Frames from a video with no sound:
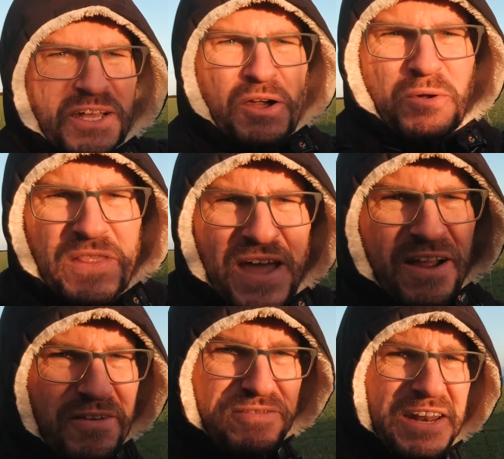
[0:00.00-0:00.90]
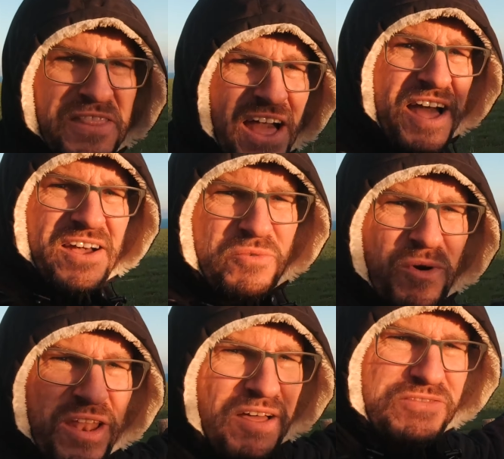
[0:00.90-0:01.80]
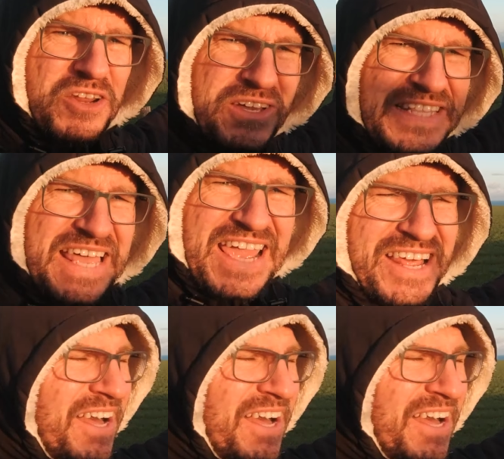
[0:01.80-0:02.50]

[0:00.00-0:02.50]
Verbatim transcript: go on in there. Failing that, what a lovely looking day